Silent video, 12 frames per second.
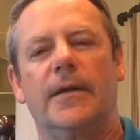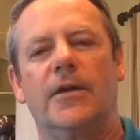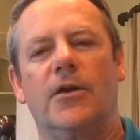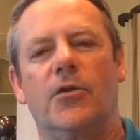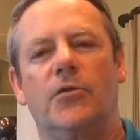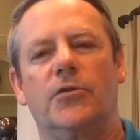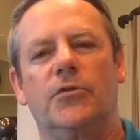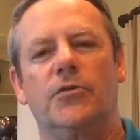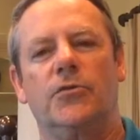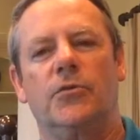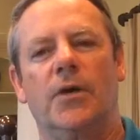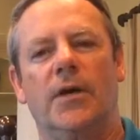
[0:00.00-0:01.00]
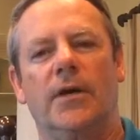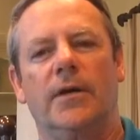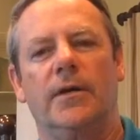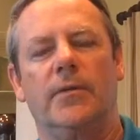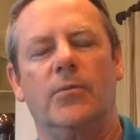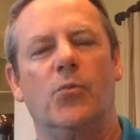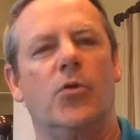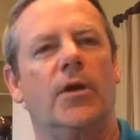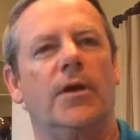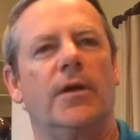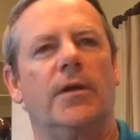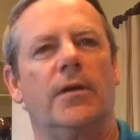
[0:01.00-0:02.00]
go to
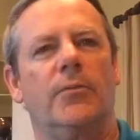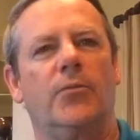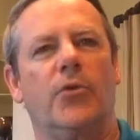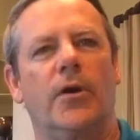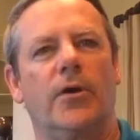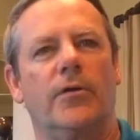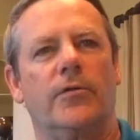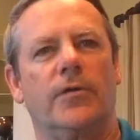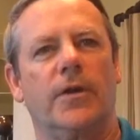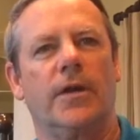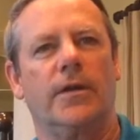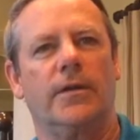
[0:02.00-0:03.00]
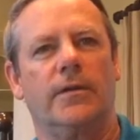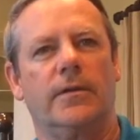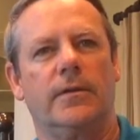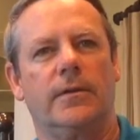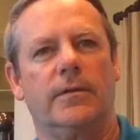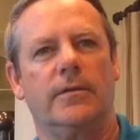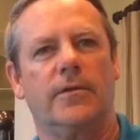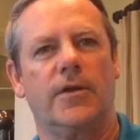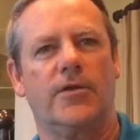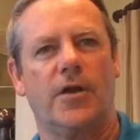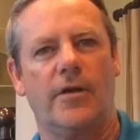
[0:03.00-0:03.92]
morning prayers at St.